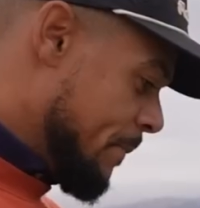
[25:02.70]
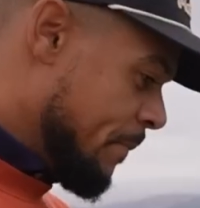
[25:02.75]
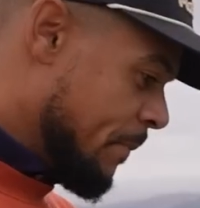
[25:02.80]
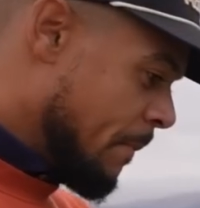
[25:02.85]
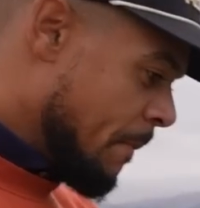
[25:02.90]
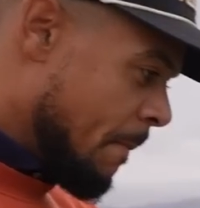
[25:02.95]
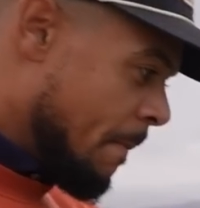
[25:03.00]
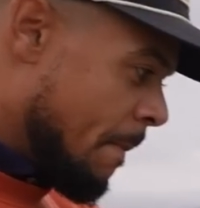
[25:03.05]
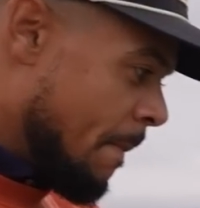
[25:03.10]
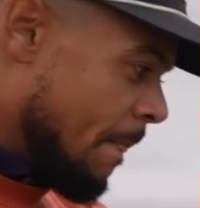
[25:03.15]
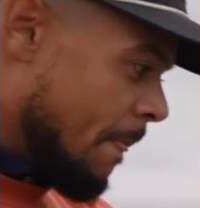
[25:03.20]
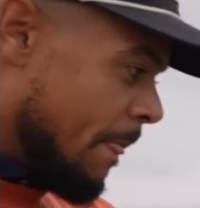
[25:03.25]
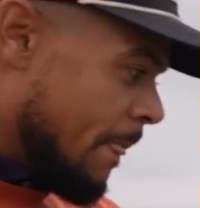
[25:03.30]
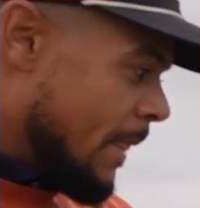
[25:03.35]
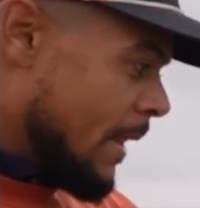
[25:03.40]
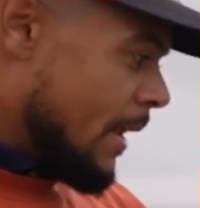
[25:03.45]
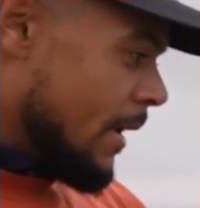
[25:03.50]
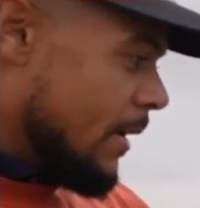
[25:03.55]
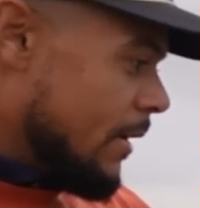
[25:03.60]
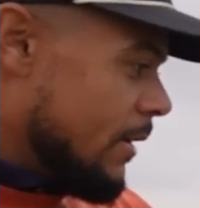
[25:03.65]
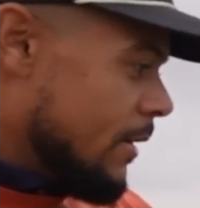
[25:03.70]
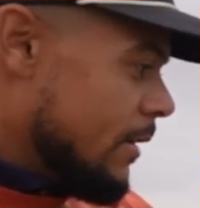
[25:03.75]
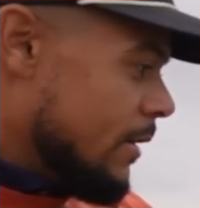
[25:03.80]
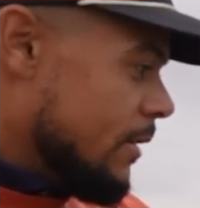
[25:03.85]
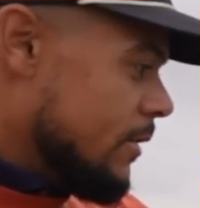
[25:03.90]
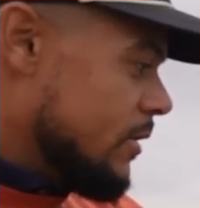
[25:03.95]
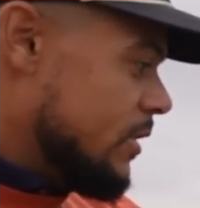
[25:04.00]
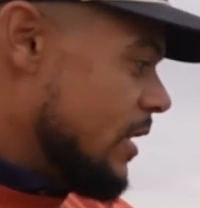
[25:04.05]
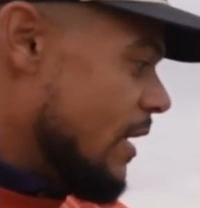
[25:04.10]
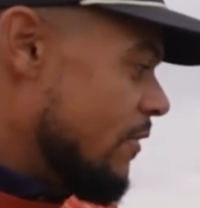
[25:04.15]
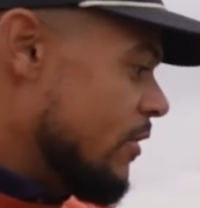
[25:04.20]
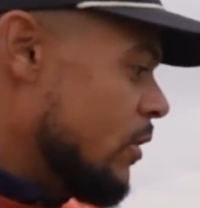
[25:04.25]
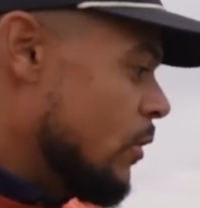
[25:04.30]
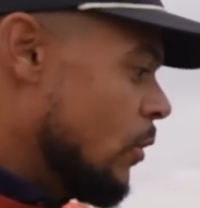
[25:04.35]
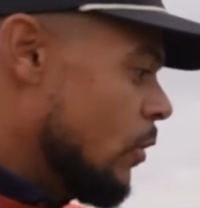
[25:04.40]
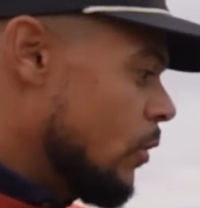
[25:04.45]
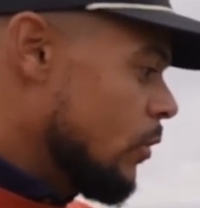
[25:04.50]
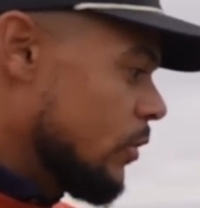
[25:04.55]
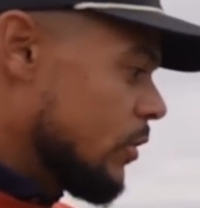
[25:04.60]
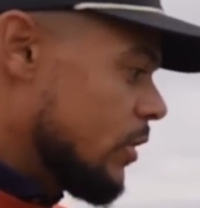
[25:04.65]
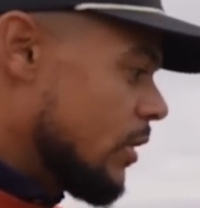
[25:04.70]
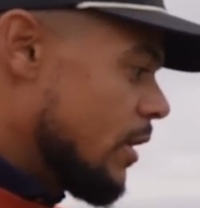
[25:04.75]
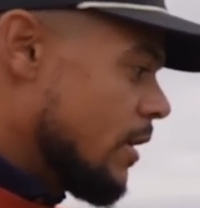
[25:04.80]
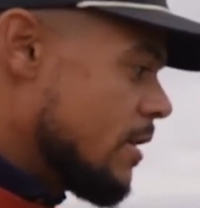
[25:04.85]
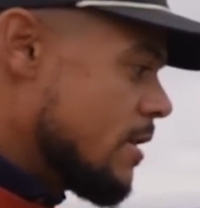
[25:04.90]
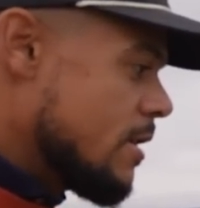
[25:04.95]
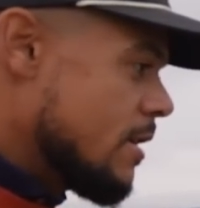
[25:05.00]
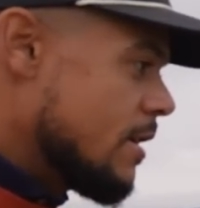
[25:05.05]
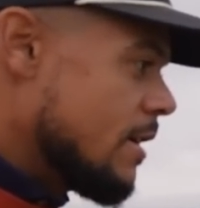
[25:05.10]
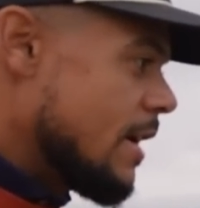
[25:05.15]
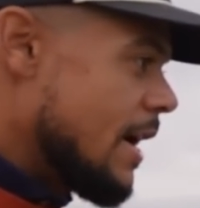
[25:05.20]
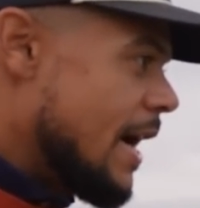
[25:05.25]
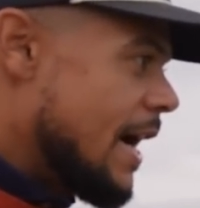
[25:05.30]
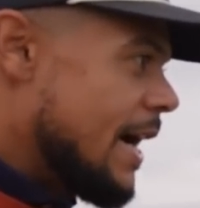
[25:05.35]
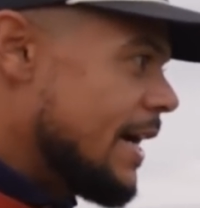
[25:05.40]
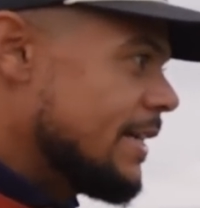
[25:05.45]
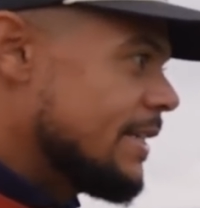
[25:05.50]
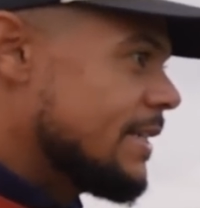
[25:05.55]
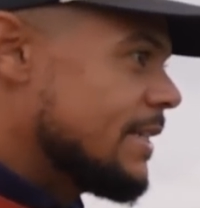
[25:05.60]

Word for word: We have seven holes. 7 holes. I